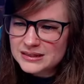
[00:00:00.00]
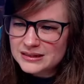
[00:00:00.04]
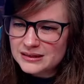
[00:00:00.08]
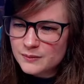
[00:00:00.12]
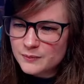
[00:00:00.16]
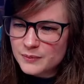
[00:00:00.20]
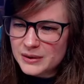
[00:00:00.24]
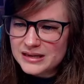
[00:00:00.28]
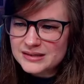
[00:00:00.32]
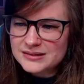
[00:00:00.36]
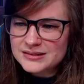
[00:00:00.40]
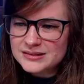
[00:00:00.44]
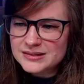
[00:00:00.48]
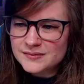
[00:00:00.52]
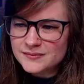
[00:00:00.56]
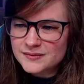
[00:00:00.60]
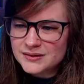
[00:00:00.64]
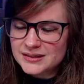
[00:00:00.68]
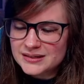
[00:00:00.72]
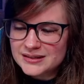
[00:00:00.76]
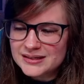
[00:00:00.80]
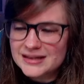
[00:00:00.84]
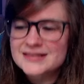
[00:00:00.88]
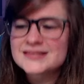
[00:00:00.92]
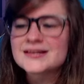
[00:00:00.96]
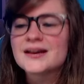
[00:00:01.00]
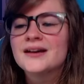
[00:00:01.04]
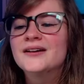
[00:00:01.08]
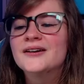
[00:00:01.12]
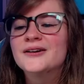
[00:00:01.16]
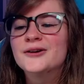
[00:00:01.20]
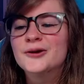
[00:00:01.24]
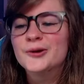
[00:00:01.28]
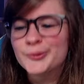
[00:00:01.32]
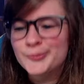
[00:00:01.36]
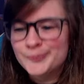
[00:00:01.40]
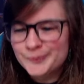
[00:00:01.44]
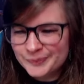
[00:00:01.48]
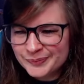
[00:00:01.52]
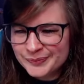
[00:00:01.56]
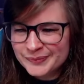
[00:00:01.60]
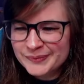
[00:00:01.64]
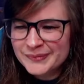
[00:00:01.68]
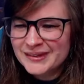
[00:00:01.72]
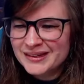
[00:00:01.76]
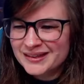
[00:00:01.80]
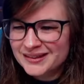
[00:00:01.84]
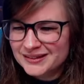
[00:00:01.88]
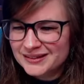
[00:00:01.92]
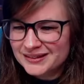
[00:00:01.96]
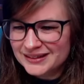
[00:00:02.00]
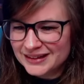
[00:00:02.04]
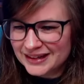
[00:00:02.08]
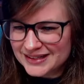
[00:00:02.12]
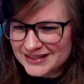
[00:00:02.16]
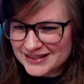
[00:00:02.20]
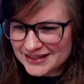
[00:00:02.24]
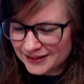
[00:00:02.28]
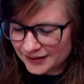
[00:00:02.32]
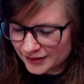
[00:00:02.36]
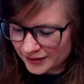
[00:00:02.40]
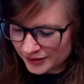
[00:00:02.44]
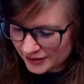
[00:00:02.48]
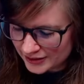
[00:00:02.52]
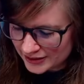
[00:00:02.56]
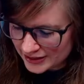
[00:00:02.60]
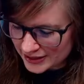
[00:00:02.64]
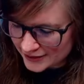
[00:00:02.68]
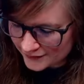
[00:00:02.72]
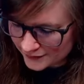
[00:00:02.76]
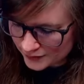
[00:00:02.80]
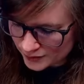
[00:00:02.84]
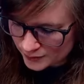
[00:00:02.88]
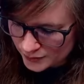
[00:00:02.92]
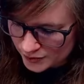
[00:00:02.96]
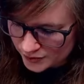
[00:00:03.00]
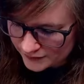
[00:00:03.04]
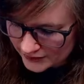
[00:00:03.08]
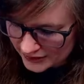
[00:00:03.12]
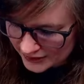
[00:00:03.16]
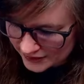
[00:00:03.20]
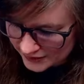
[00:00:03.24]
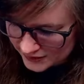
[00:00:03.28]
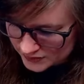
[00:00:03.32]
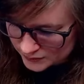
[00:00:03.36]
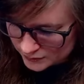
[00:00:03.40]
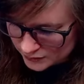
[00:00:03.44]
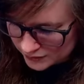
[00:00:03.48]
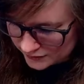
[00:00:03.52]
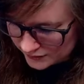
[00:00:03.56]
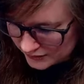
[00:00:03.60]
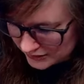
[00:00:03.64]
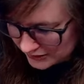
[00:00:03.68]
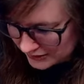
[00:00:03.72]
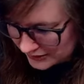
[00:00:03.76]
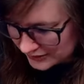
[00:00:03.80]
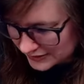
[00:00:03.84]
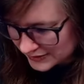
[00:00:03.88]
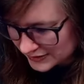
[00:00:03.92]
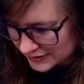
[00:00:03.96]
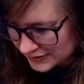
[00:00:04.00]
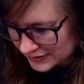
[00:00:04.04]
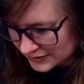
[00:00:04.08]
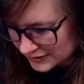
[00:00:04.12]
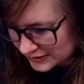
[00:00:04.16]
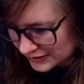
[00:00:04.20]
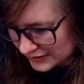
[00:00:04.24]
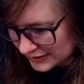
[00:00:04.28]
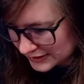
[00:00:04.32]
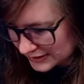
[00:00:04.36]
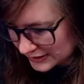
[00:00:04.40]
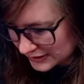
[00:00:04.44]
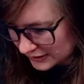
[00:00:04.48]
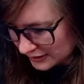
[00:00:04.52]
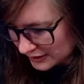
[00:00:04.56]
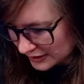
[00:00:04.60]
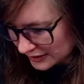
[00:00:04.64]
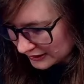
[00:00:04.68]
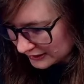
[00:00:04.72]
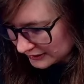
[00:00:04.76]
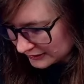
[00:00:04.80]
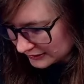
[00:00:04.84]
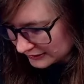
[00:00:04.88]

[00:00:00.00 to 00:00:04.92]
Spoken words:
the bases for you guys. Oh, lesson learned, never move house. Moving it's a lot.